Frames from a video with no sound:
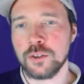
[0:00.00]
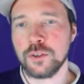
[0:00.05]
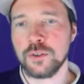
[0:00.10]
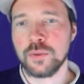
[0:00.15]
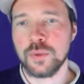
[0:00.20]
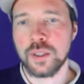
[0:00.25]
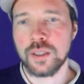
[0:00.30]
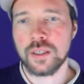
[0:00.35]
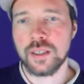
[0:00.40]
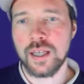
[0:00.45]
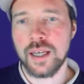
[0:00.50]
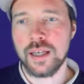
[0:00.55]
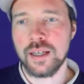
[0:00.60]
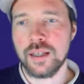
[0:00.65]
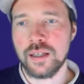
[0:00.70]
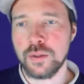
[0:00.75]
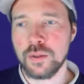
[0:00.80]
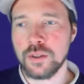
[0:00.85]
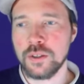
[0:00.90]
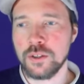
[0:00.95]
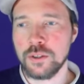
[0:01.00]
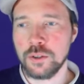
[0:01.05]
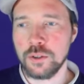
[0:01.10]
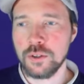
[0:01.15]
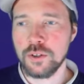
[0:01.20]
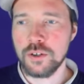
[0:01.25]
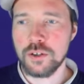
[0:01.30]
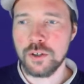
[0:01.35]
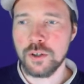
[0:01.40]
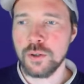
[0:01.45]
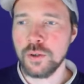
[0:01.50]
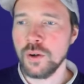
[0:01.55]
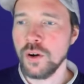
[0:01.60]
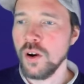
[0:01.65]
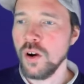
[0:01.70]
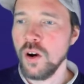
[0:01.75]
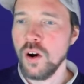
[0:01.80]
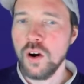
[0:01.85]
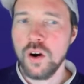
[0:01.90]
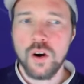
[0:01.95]
when k equals 2, so
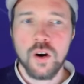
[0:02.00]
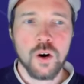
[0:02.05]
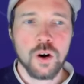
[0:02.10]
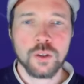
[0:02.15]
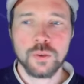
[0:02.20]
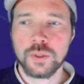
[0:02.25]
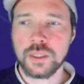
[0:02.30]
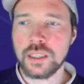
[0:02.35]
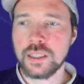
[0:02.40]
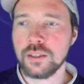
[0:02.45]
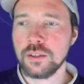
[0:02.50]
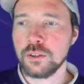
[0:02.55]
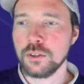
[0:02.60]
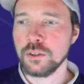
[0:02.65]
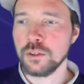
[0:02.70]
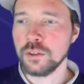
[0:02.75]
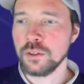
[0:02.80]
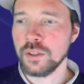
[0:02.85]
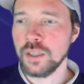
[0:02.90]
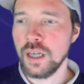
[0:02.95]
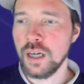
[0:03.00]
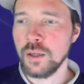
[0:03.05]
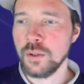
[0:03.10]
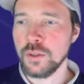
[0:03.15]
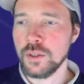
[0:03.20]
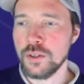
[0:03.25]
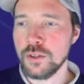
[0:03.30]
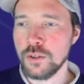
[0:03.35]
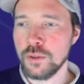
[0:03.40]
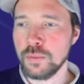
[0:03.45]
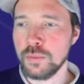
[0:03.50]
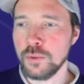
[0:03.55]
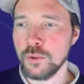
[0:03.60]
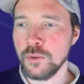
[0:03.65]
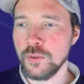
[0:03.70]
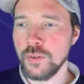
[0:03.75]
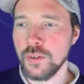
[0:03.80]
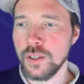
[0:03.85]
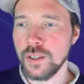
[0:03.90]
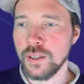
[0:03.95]
all we need to do now is to
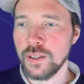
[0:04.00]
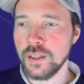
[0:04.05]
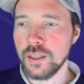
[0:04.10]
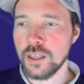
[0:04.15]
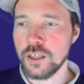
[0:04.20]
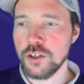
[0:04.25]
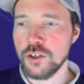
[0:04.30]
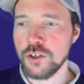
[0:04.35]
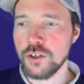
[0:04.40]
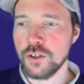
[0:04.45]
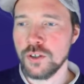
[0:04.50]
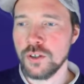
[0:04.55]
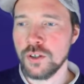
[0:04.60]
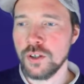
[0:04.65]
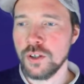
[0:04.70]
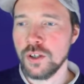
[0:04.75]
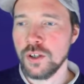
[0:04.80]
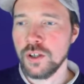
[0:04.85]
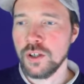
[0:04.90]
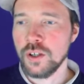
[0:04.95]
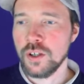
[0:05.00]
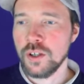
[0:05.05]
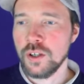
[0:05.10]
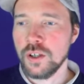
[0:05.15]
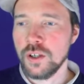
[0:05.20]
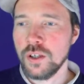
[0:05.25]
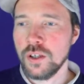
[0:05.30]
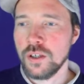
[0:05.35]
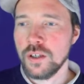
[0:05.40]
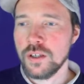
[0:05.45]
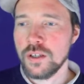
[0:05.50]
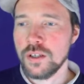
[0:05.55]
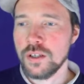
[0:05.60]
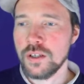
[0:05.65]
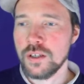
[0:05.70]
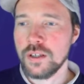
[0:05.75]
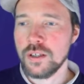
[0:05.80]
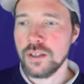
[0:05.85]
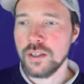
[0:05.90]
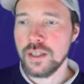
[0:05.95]
prove the induction
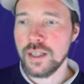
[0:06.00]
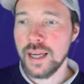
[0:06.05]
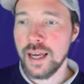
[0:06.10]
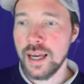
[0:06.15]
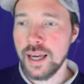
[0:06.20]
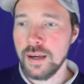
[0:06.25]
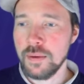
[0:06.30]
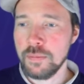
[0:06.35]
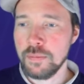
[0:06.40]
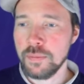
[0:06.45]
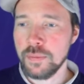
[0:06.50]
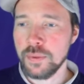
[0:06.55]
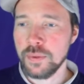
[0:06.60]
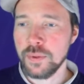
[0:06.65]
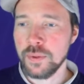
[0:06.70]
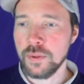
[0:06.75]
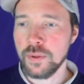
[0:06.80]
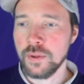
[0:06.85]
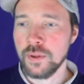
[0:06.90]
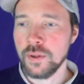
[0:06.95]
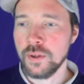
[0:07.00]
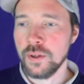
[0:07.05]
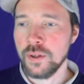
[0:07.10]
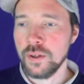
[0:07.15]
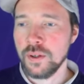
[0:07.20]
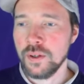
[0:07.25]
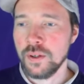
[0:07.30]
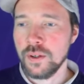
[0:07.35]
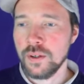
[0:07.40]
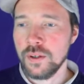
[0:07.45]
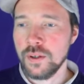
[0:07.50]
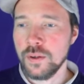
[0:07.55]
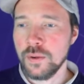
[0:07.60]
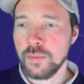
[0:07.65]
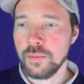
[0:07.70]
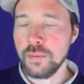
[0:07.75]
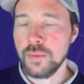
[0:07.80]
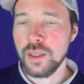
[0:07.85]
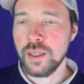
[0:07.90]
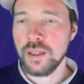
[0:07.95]
step,
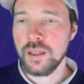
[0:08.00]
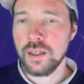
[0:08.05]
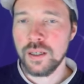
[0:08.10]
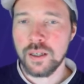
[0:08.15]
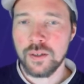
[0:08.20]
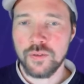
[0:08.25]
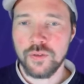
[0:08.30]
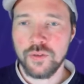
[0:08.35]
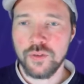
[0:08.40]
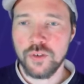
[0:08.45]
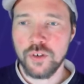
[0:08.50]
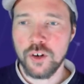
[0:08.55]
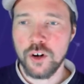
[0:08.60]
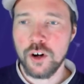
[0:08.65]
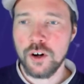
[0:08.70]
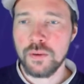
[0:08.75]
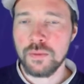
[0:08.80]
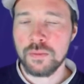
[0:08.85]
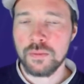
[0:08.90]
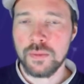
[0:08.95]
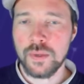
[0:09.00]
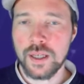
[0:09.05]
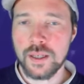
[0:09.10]
meaning from